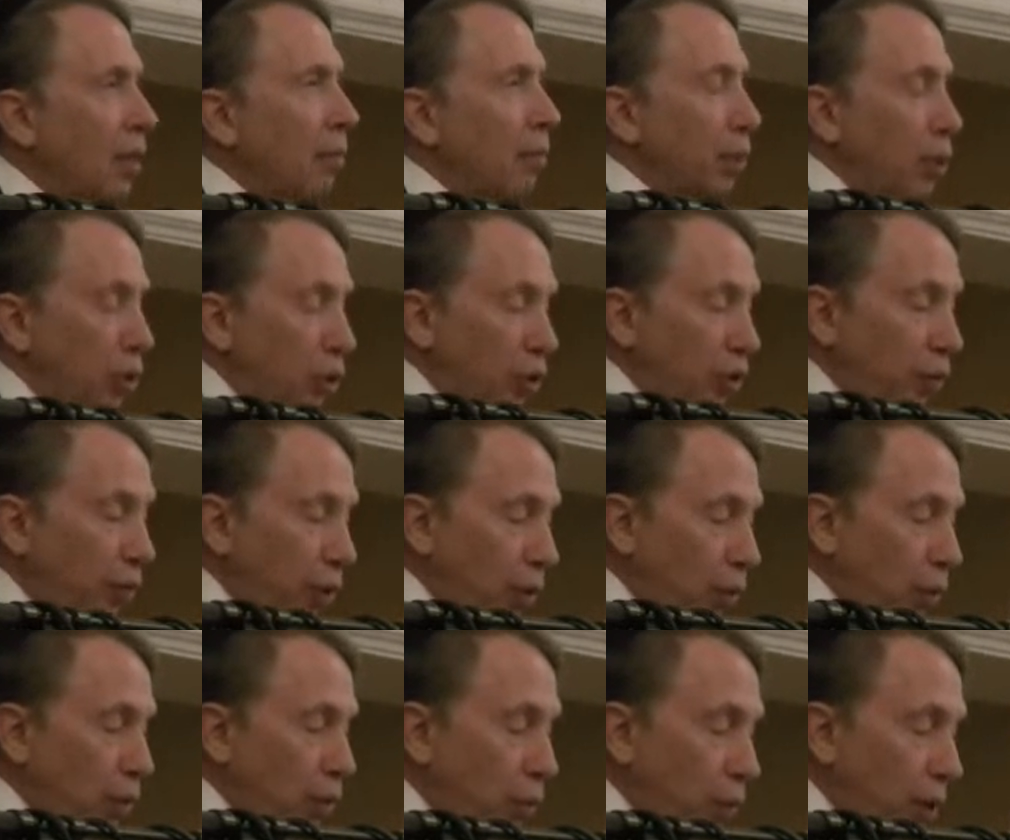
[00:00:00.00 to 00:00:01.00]
But Irving
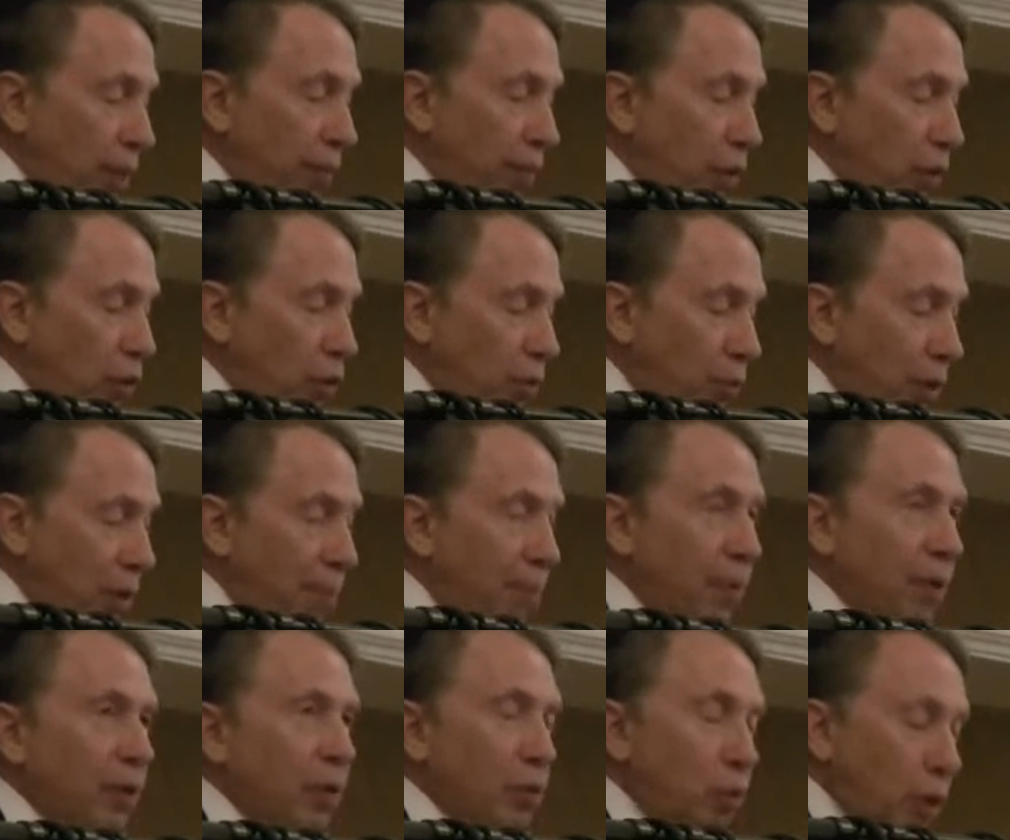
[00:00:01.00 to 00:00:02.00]
was one of those
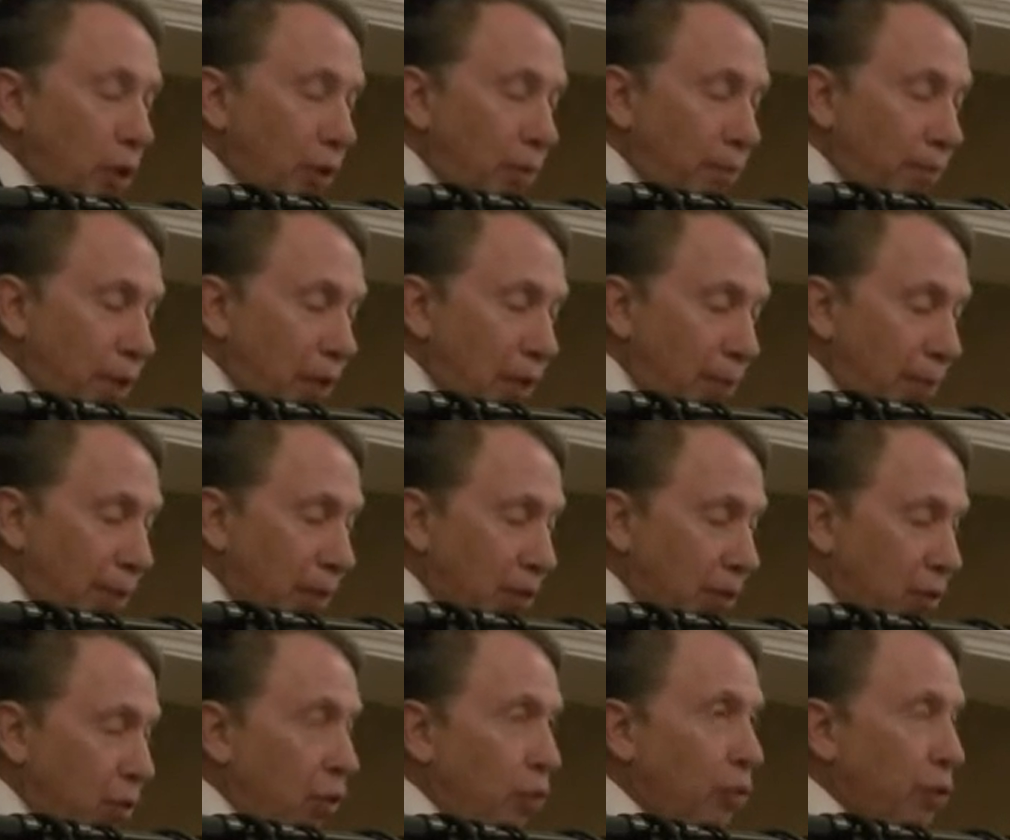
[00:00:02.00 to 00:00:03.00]
people who helped make Bais
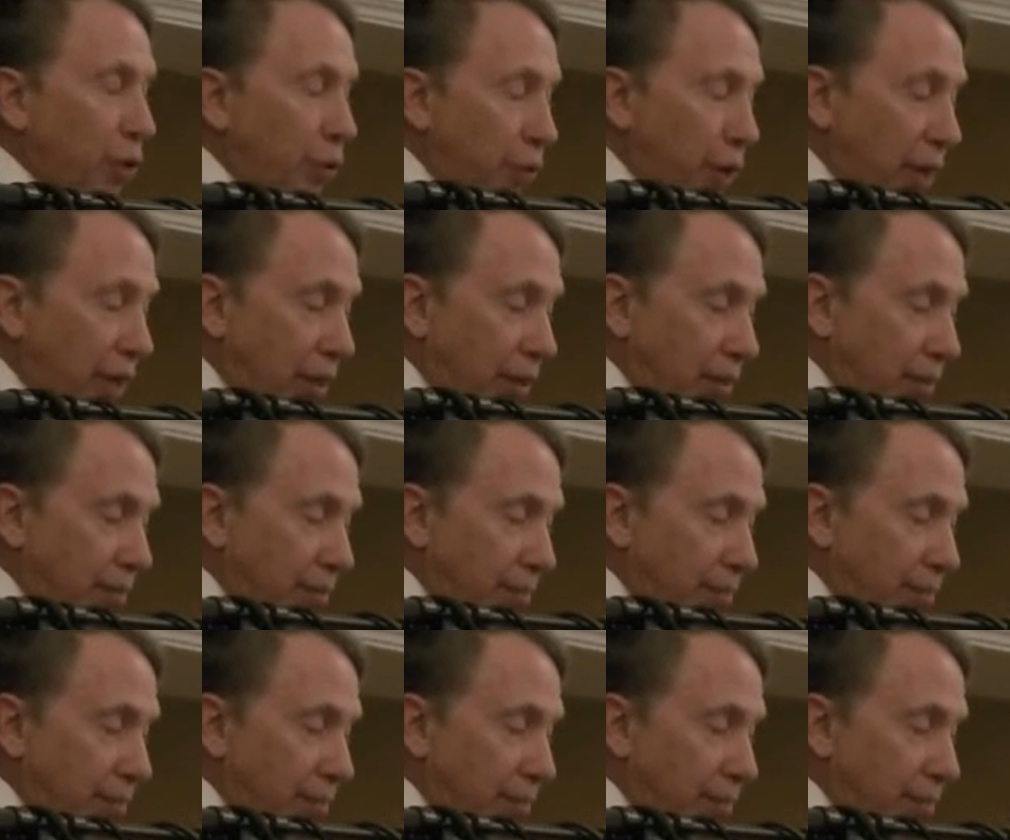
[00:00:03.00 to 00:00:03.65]
Torah great.